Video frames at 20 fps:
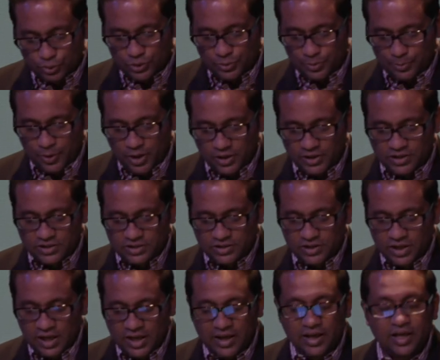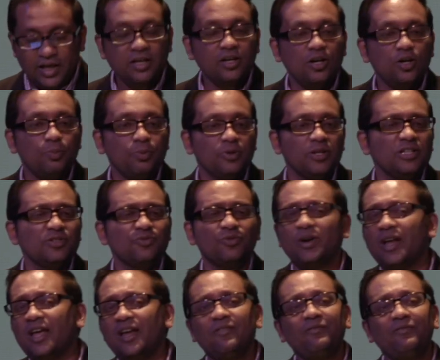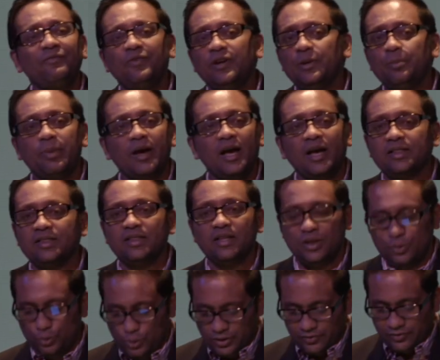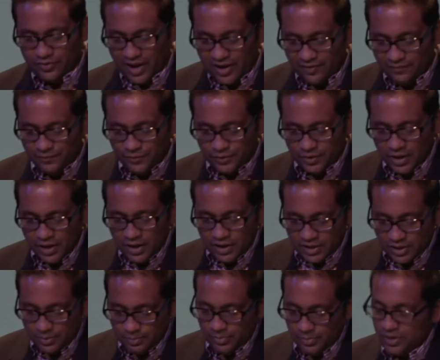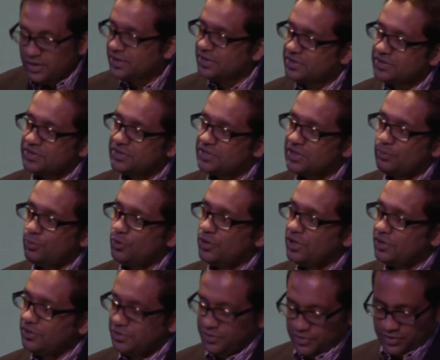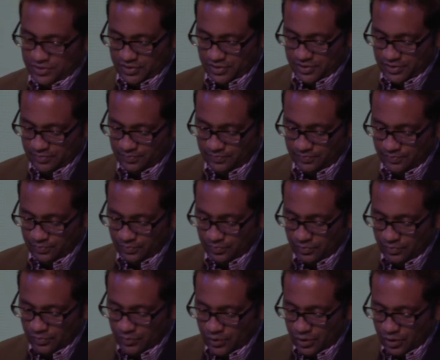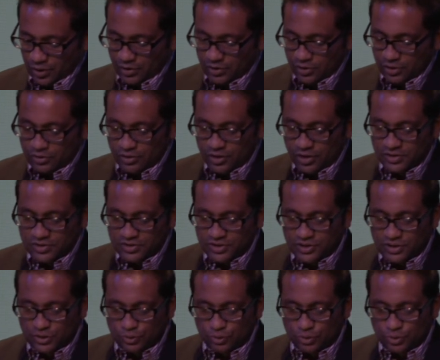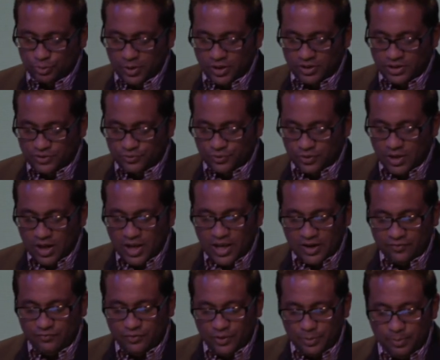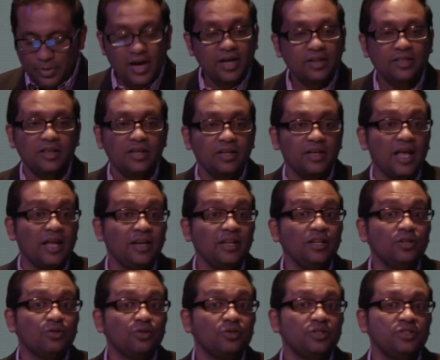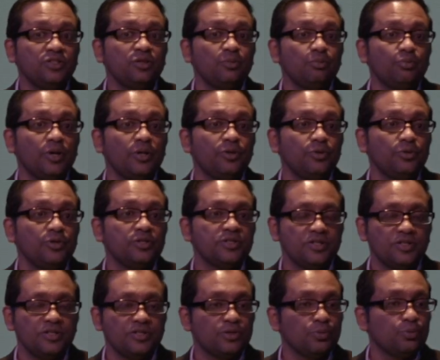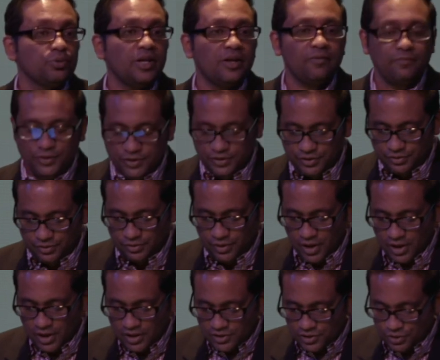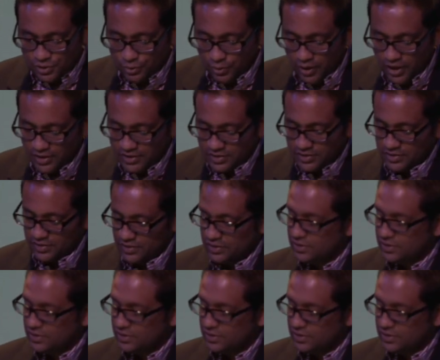was punished in our place for every bad thing we've ever committed to someone else. On the cross, Jesus was punished for every bad thing any Christian brother or sister would ever do to us.